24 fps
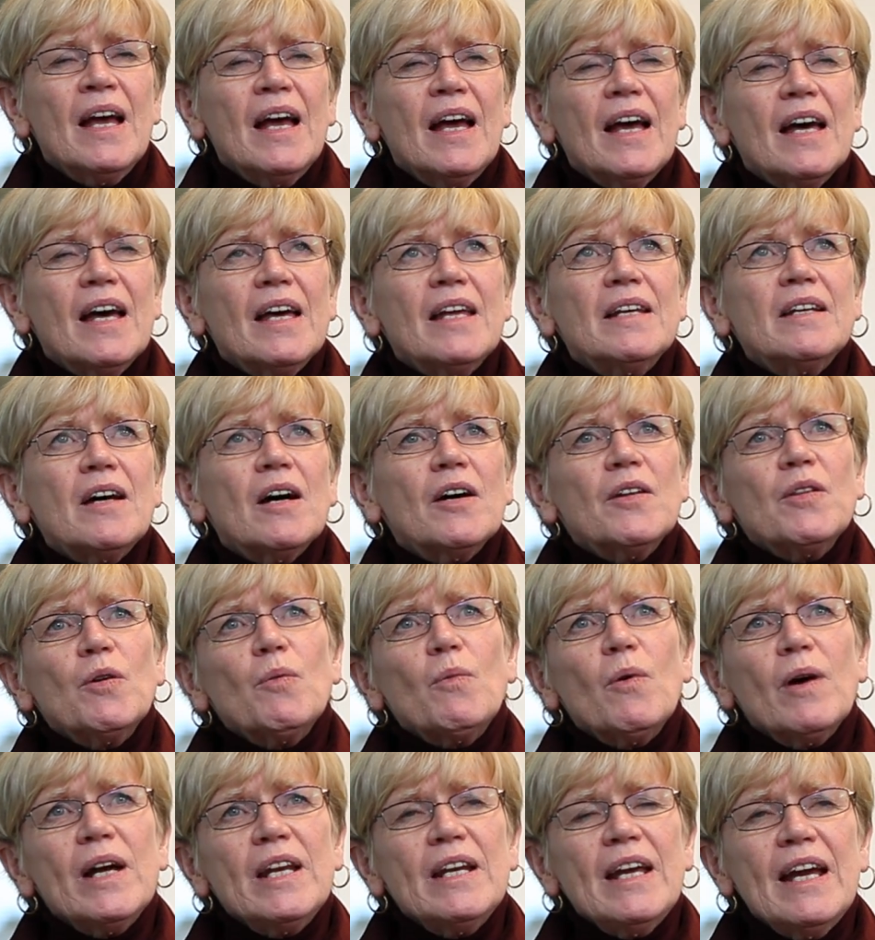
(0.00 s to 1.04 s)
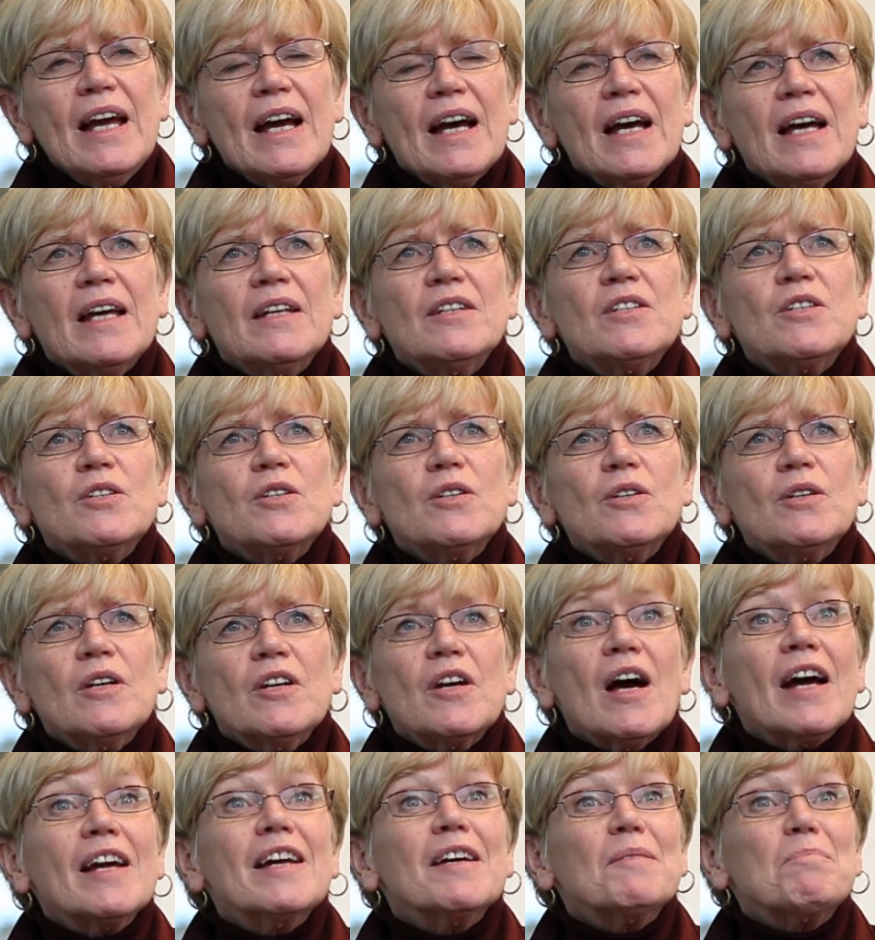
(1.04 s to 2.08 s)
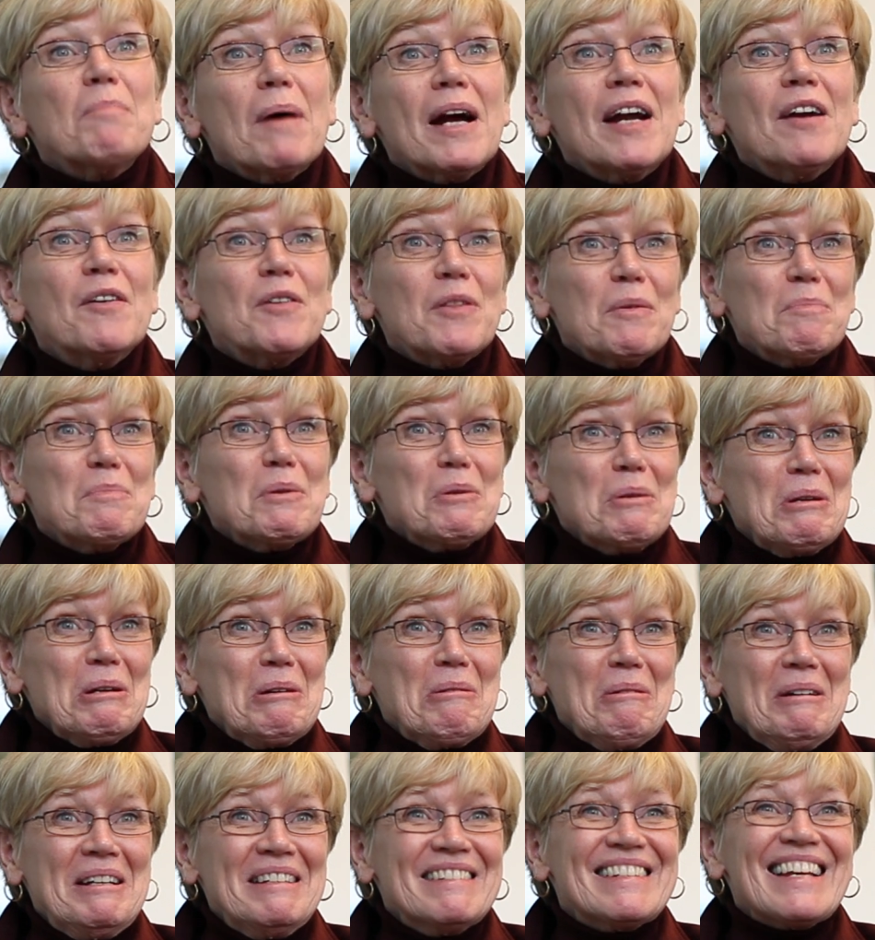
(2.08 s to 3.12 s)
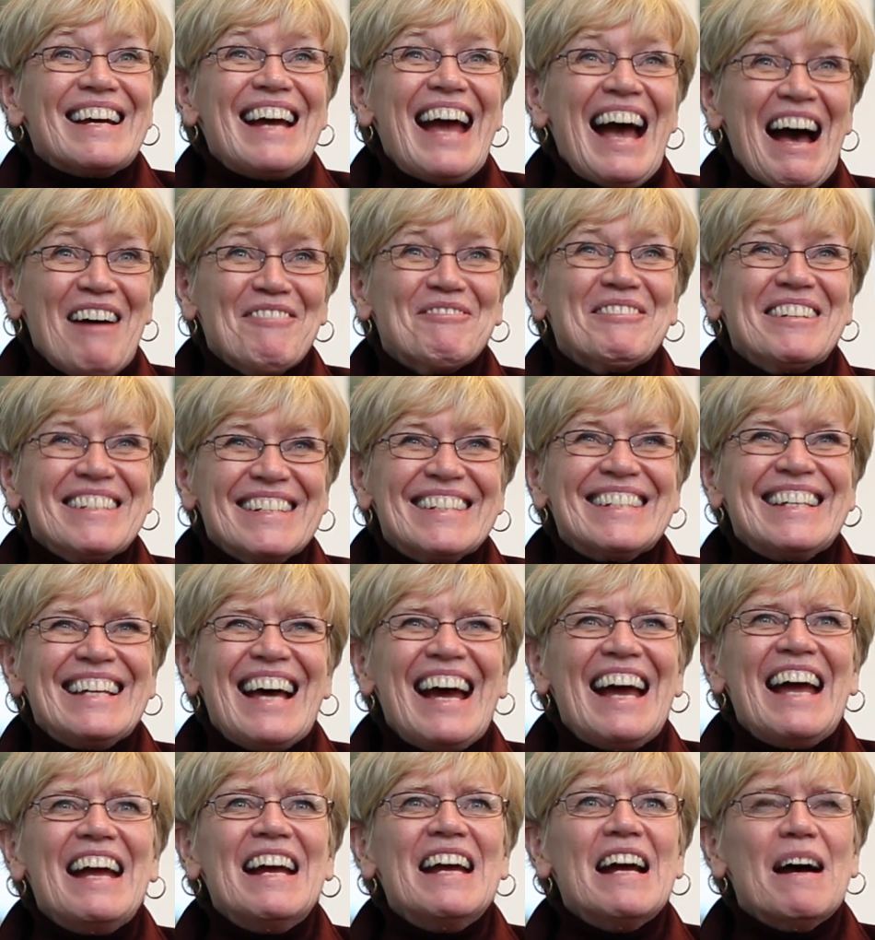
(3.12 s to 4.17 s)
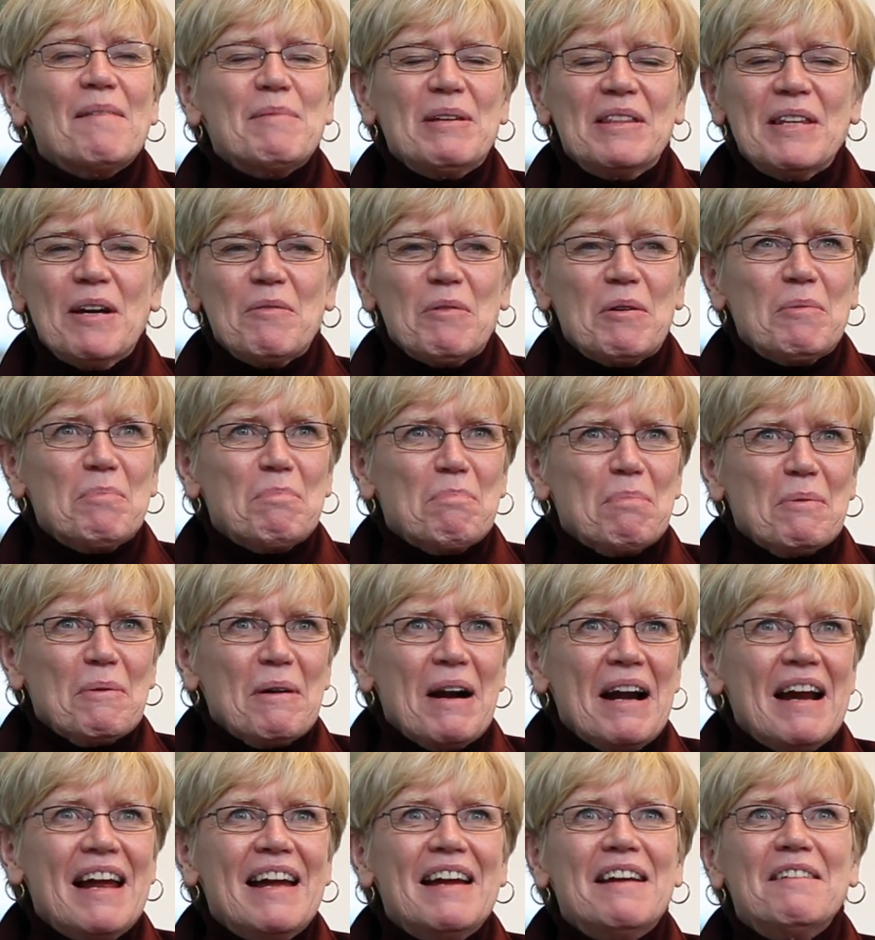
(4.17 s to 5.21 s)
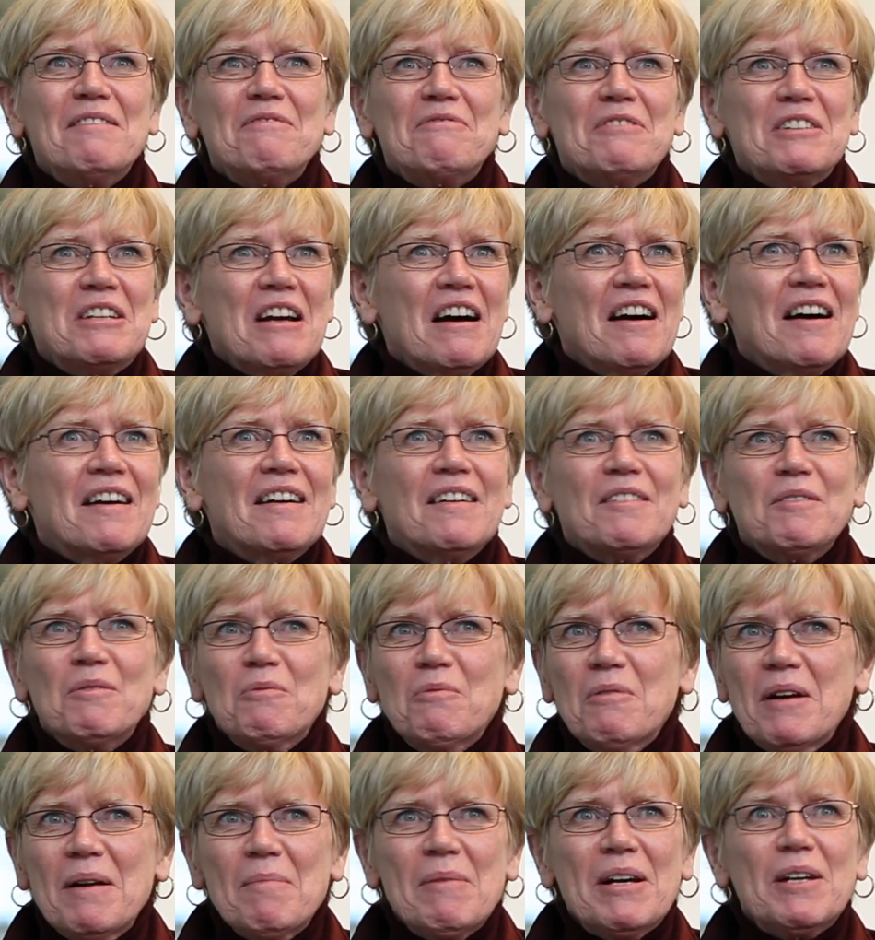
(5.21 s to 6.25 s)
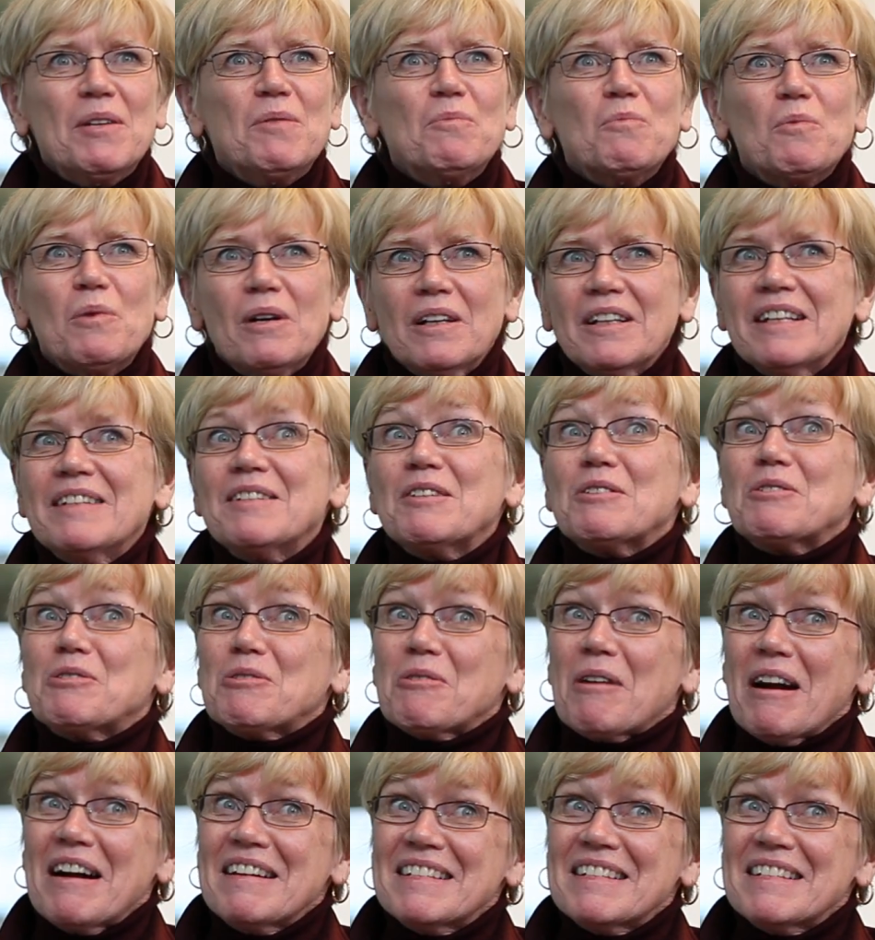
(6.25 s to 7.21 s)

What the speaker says: And on the one hand, I admire the beauty queens, I have to say. I mean, they were brave, young women willing to try